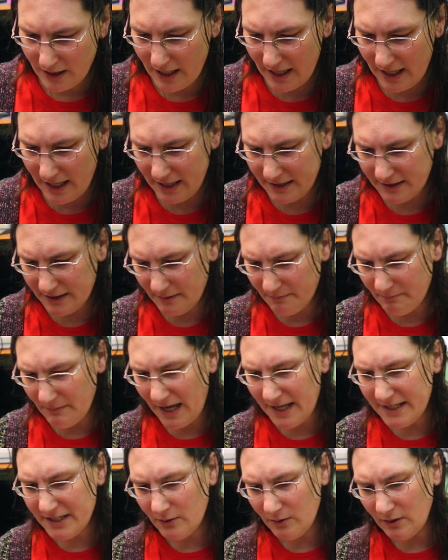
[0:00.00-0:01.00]
and the
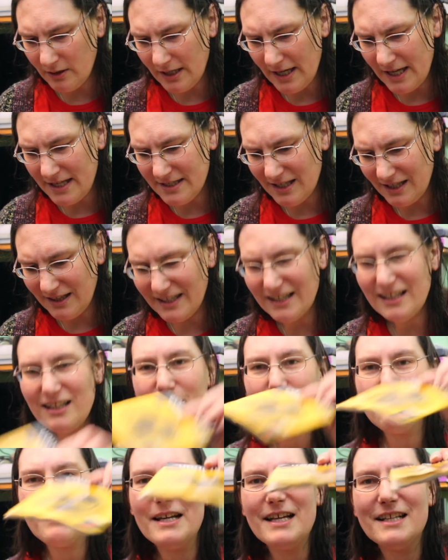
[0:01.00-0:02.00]
manual is a
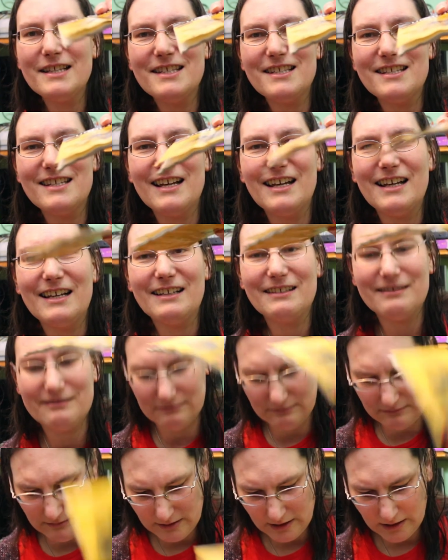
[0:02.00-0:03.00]
little bit
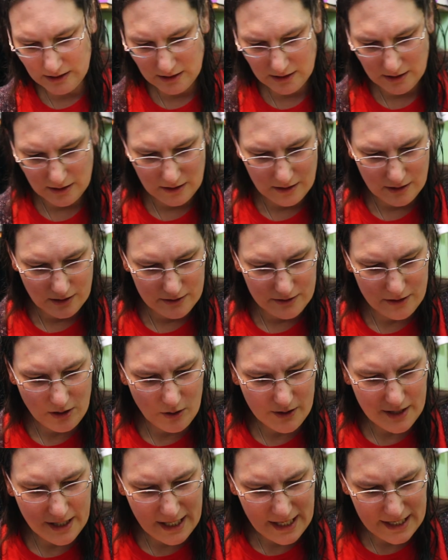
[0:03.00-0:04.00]

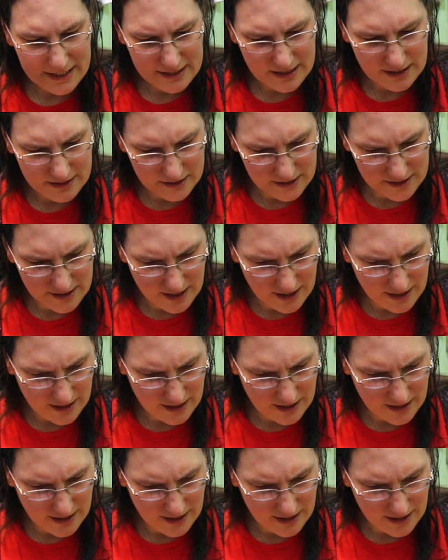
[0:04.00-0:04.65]
dog-eared and...